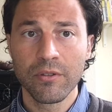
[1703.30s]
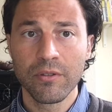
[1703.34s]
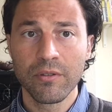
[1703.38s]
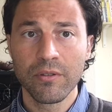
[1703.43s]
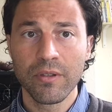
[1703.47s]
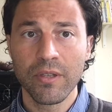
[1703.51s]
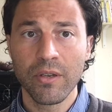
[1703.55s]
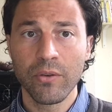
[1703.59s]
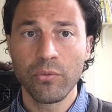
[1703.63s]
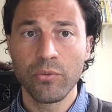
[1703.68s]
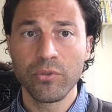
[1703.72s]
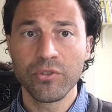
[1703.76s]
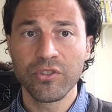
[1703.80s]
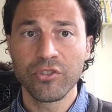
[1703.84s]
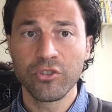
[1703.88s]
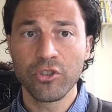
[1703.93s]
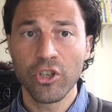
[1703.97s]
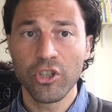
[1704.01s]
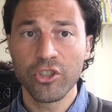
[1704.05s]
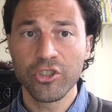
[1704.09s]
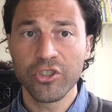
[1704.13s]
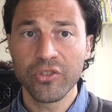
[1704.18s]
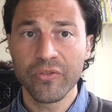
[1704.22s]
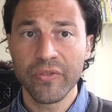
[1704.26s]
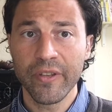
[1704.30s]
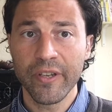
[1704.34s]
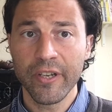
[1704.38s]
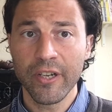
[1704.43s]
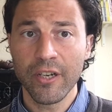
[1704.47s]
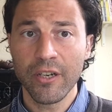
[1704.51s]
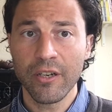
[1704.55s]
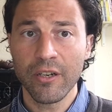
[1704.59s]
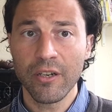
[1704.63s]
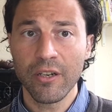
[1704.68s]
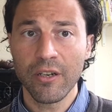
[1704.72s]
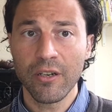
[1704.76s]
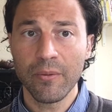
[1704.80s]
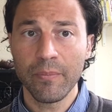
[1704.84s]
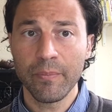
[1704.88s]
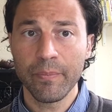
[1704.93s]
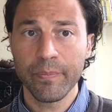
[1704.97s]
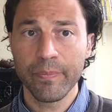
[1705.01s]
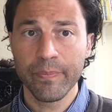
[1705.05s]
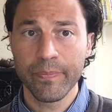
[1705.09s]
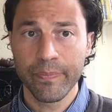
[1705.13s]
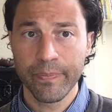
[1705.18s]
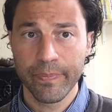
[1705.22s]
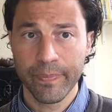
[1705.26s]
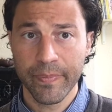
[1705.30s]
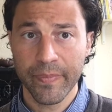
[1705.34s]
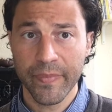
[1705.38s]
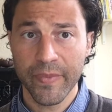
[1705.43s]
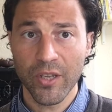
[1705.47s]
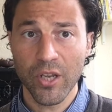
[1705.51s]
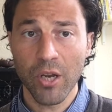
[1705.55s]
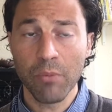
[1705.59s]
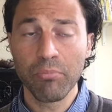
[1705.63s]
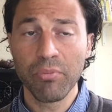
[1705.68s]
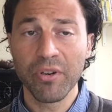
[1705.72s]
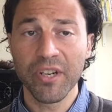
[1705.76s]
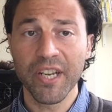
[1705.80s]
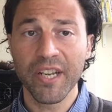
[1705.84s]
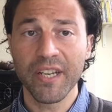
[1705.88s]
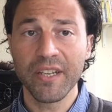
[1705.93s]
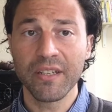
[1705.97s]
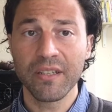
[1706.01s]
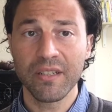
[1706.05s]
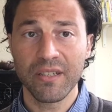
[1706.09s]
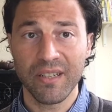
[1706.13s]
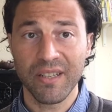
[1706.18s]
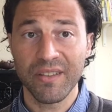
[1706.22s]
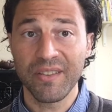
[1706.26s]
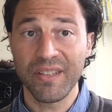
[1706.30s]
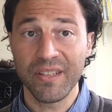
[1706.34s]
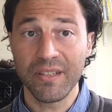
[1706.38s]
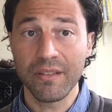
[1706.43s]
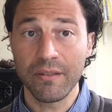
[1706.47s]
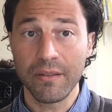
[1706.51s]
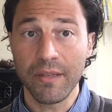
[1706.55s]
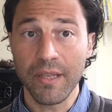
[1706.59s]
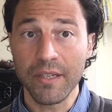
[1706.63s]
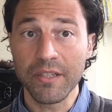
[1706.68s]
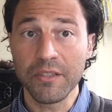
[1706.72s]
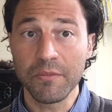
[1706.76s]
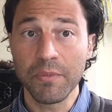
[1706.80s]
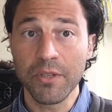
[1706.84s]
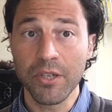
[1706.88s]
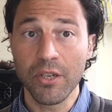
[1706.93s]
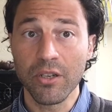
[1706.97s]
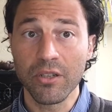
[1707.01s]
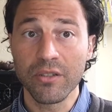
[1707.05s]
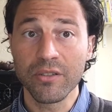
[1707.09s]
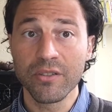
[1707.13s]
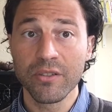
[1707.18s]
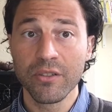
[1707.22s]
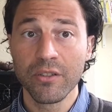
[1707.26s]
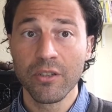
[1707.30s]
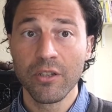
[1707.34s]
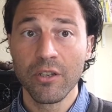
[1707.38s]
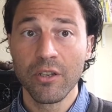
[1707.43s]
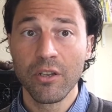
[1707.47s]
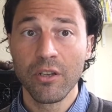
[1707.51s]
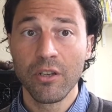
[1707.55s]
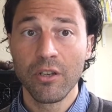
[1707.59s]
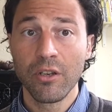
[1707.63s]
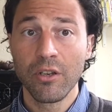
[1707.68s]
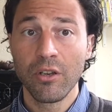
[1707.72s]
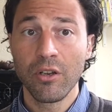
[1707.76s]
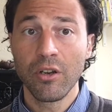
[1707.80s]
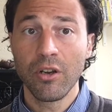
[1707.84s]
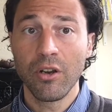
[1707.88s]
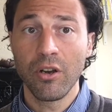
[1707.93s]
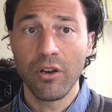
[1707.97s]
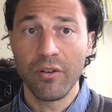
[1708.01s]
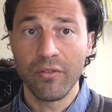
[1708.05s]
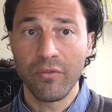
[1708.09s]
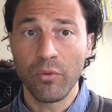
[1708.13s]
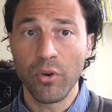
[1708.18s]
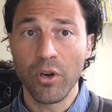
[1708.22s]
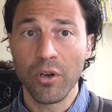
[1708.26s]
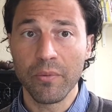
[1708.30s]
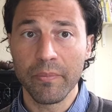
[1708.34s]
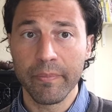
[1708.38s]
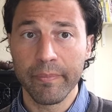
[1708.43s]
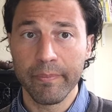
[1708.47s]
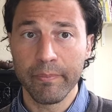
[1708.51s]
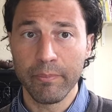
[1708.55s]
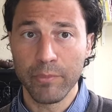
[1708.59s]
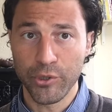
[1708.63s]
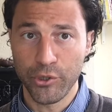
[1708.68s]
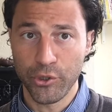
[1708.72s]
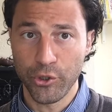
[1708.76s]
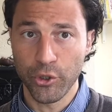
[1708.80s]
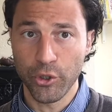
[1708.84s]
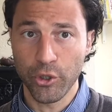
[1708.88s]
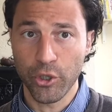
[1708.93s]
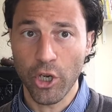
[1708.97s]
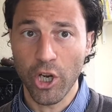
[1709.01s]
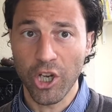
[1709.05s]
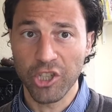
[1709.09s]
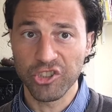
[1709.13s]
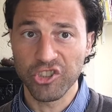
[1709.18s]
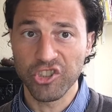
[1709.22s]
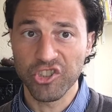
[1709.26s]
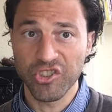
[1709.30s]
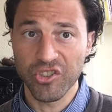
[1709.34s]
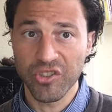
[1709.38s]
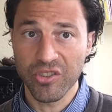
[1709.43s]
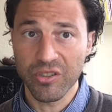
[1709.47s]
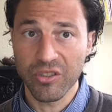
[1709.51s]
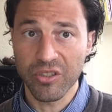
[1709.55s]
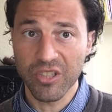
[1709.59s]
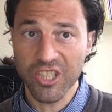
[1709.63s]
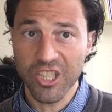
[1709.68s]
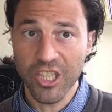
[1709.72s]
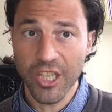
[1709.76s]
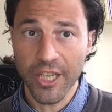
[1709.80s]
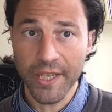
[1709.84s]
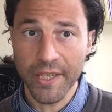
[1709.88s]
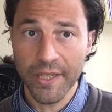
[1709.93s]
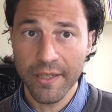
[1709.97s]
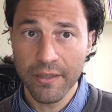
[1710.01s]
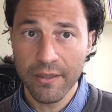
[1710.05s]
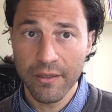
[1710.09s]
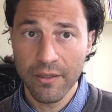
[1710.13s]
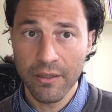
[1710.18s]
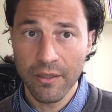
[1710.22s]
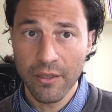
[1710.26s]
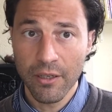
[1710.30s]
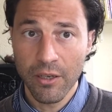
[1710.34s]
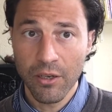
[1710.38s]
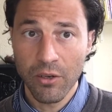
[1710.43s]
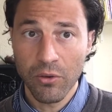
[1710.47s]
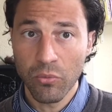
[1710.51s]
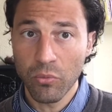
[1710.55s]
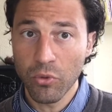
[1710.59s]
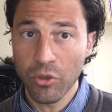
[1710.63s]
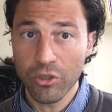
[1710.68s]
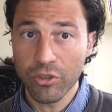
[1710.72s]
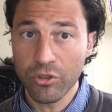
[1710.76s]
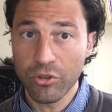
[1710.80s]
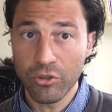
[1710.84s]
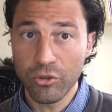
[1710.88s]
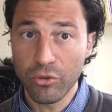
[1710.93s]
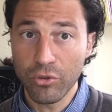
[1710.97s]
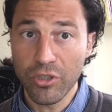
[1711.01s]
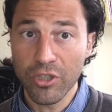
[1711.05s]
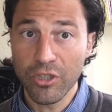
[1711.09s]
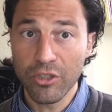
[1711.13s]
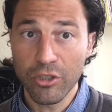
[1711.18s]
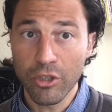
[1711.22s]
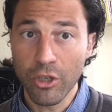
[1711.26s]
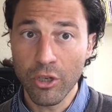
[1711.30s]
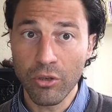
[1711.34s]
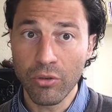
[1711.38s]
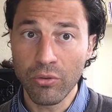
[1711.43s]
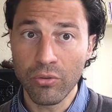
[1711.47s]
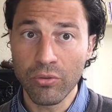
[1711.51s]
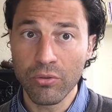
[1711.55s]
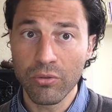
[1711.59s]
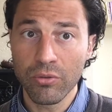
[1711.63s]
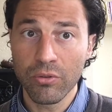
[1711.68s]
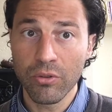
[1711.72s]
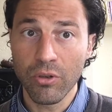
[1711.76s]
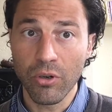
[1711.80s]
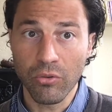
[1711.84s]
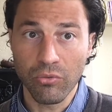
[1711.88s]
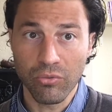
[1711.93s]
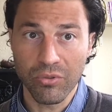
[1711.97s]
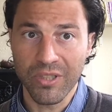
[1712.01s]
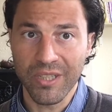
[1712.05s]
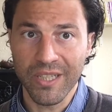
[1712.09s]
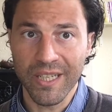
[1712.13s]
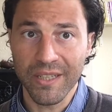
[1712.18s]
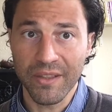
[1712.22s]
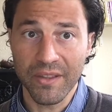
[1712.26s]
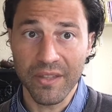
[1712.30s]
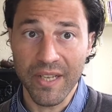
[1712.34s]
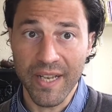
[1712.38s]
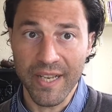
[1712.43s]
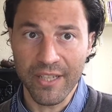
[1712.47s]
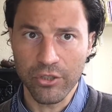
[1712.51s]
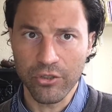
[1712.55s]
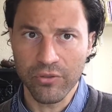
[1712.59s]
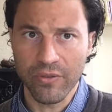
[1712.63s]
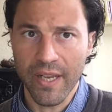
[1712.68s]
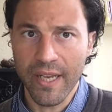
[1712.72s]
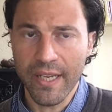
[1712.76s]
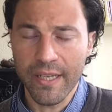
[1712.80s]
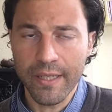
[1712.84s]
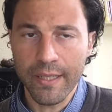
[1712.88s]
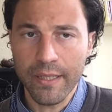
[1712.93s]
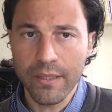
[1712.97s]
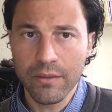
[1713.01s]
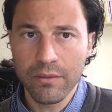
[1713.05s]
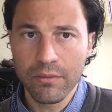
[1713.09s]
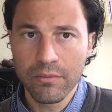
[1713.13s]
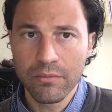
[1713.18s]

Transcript: that was in charge of their um, upbringing. And I think that is because of what mature consciousness looks like, what you can know only at the age of eighty.